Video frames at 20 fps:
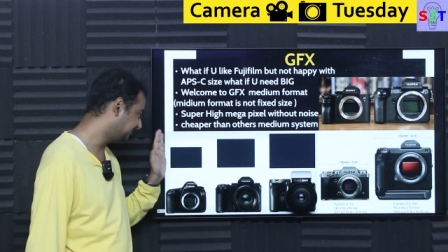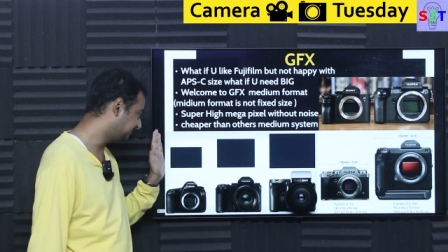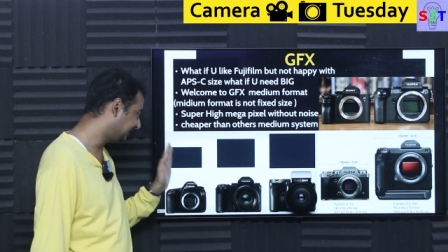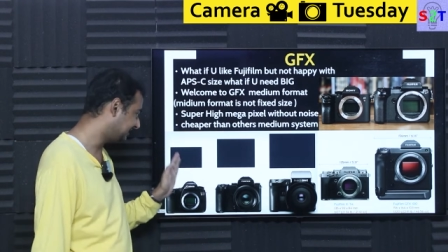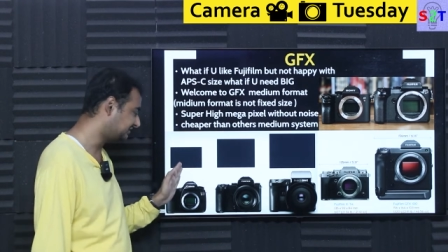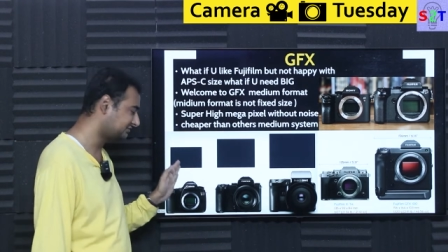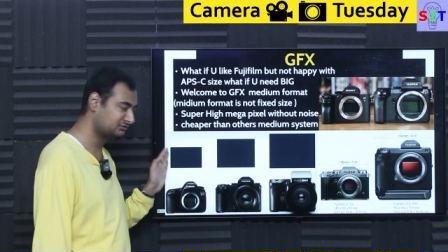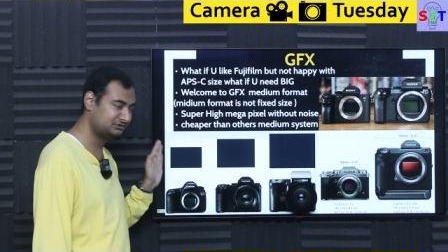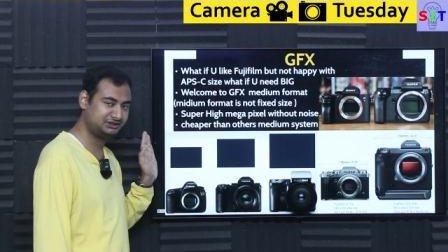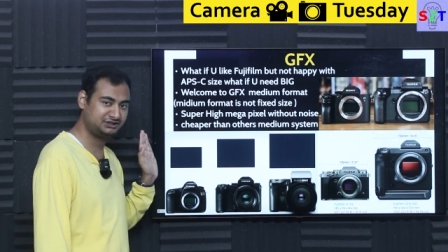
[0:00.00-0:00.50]
You
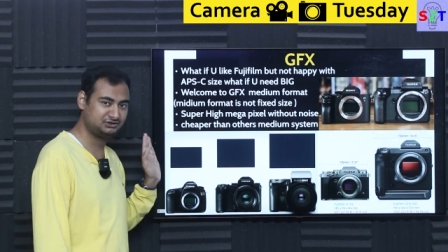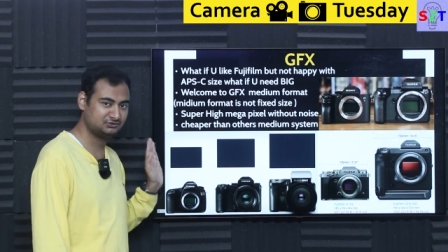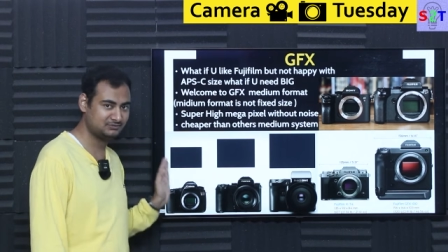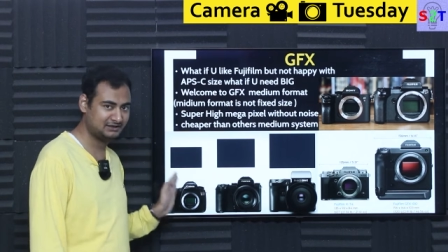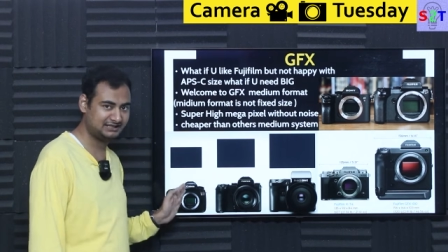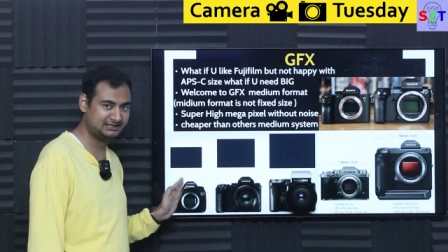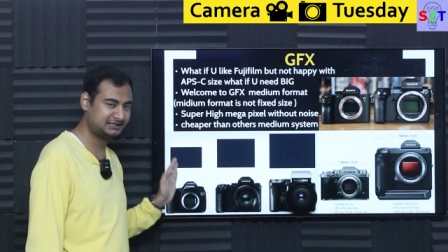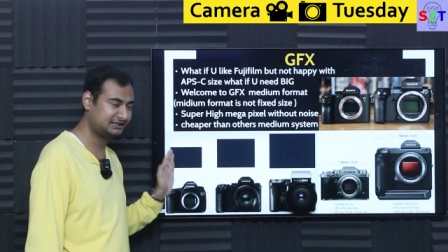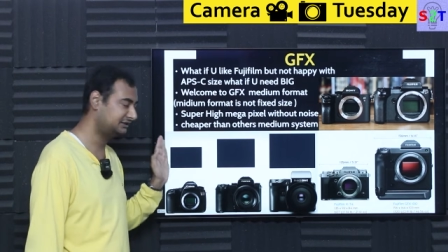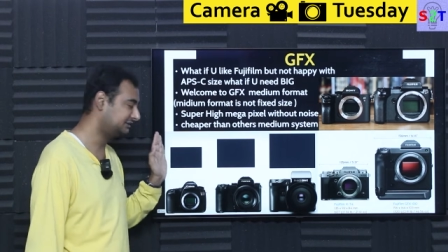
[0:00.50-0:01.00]
buy Sony, you
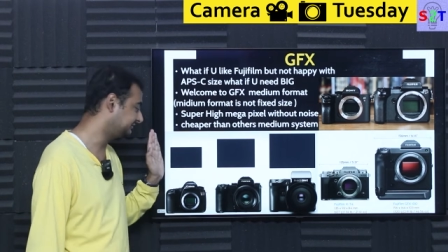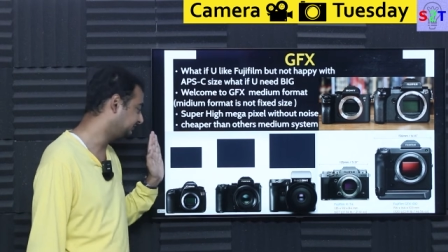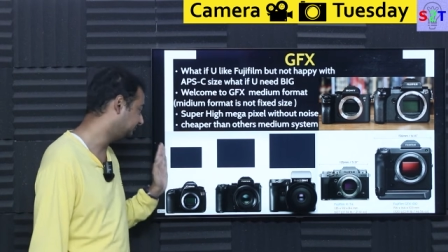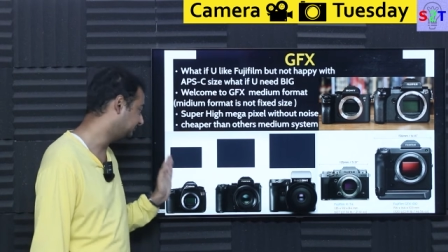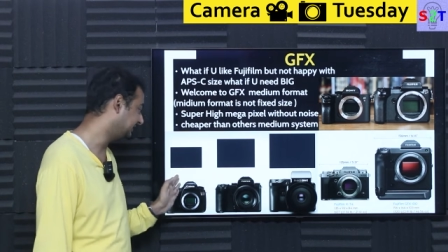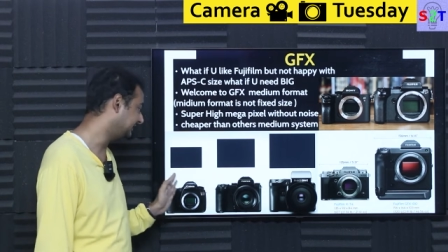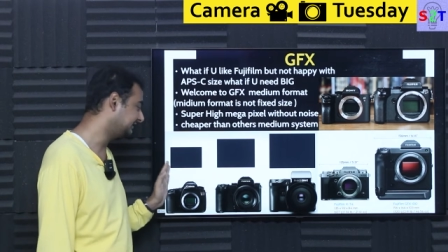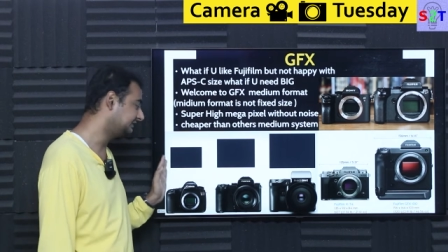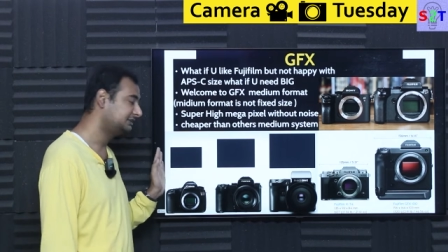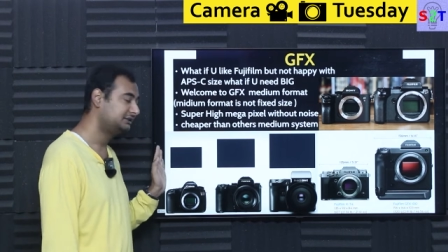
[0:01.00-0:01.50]
buy Canon, you
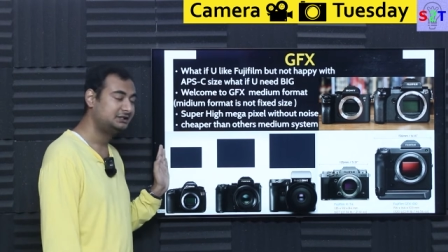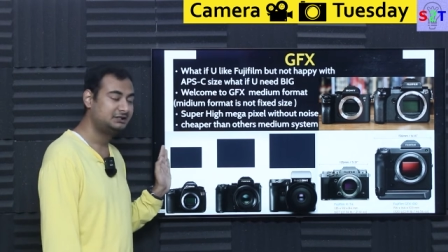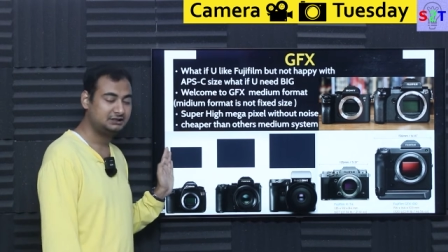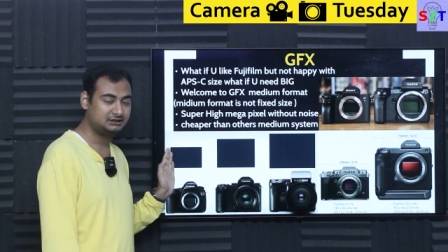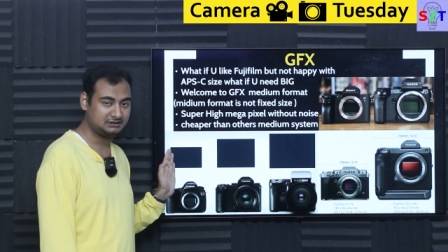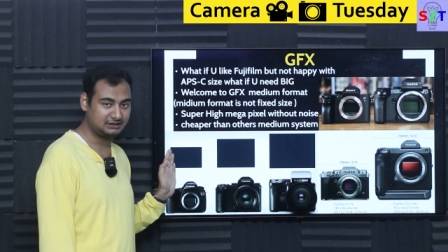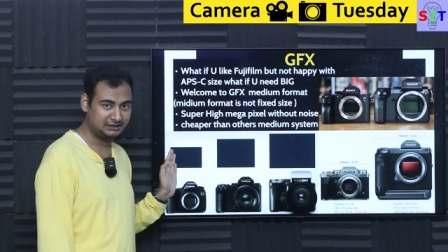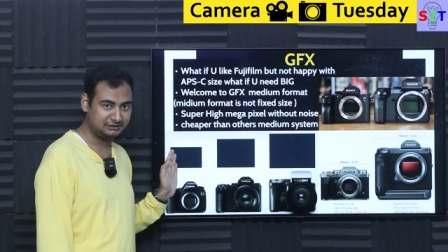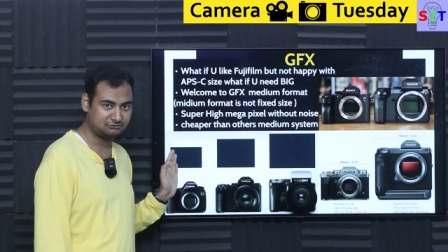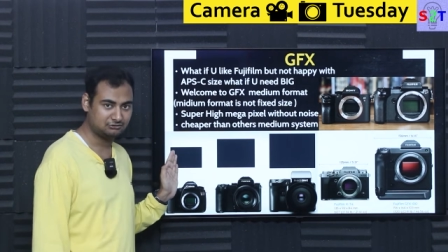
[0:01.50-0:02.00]
buy
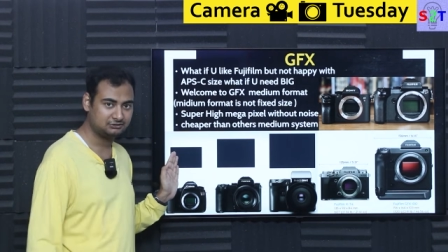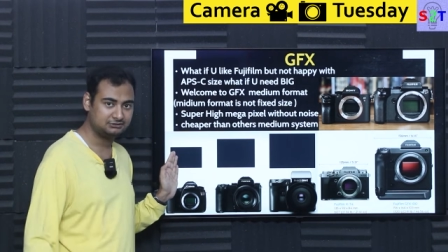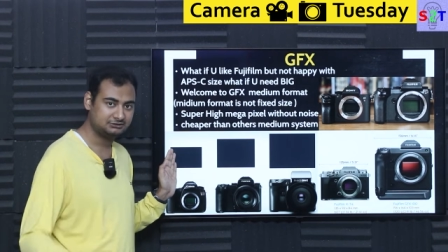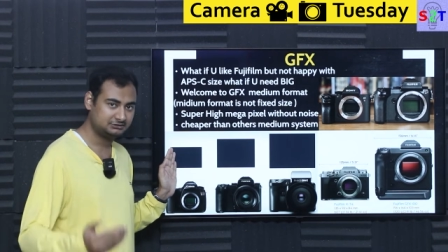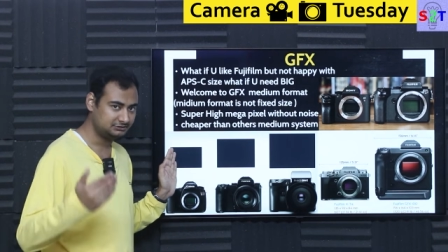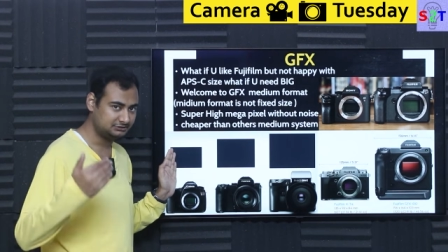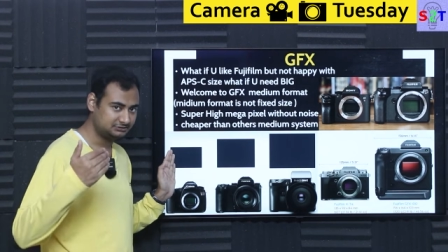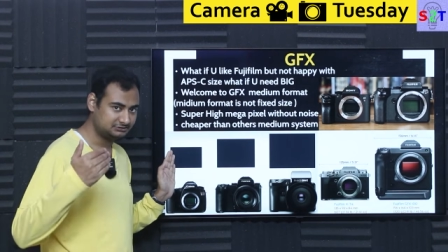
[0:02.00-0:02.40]
Nikon,